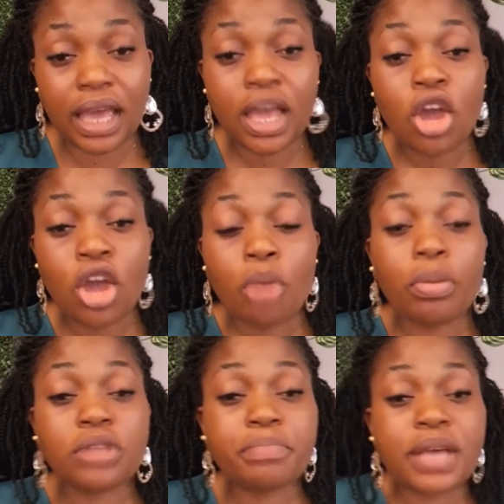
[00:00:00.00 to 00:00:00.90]
But
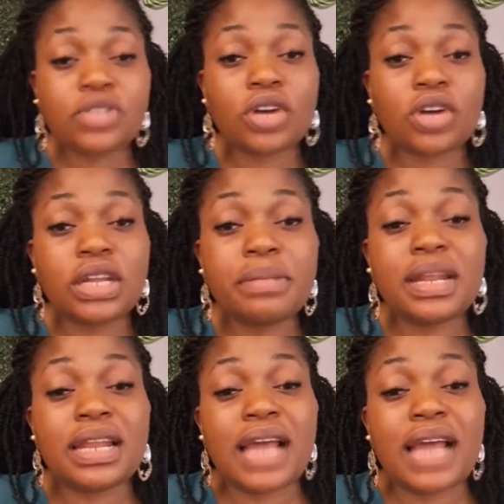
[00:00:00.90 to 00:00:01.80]
based on, immediately
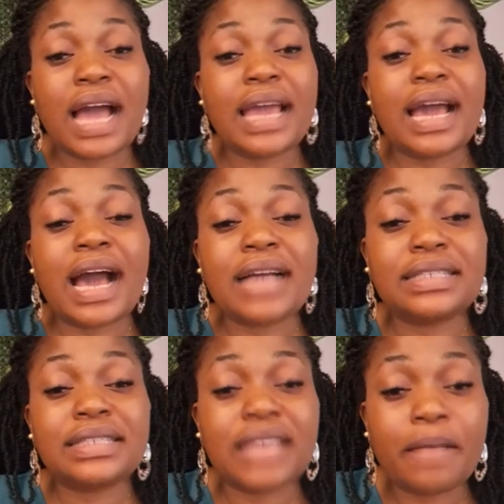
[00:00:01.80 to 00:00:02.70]
I asked
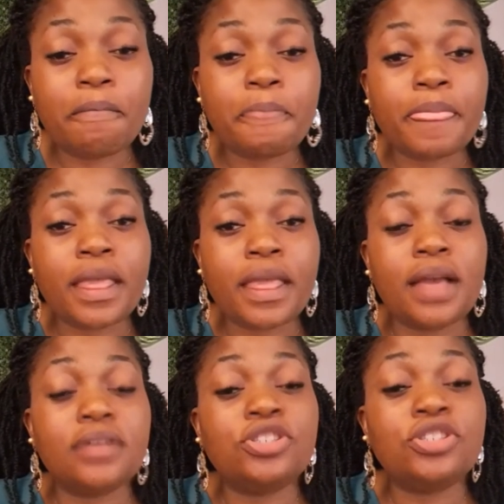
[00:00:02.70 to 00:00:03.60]
them,
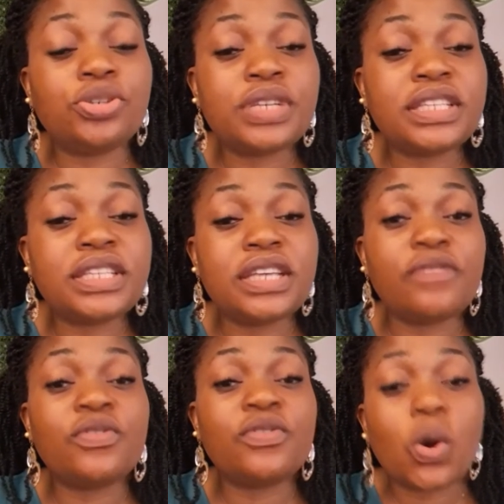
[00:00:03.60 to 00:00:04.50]
did you receive
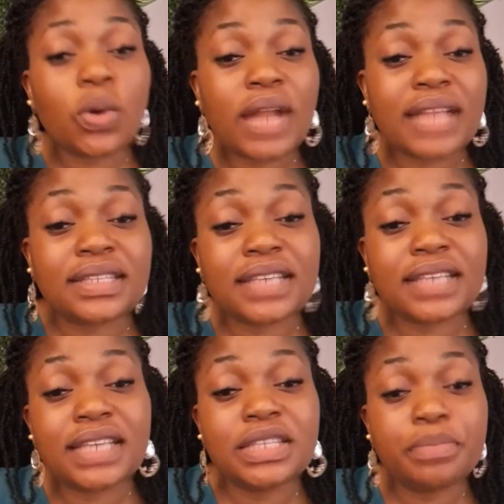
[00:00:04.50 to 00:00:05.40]
Google
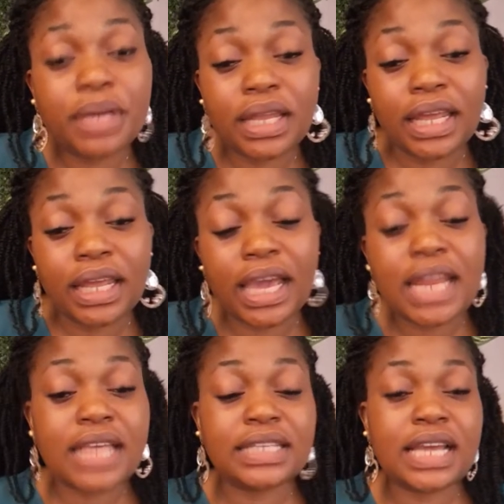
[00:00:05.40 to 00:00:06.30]
AdSense pin here? They
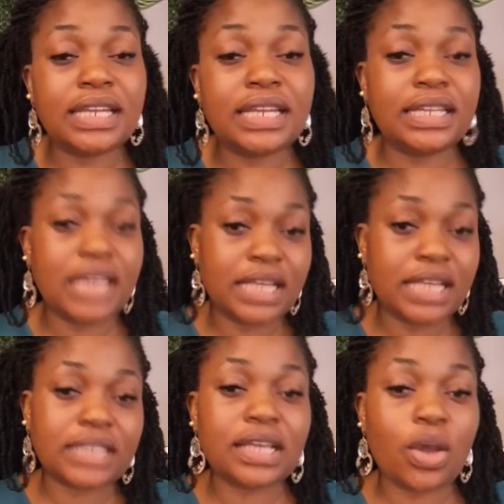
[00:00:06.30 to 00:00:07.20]
said yes. I
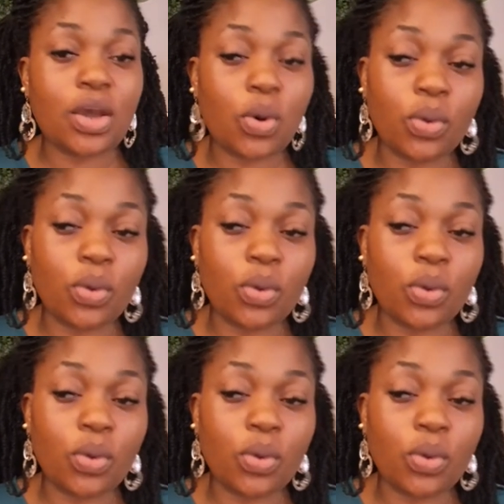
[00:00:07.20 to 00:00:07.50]
said, oh.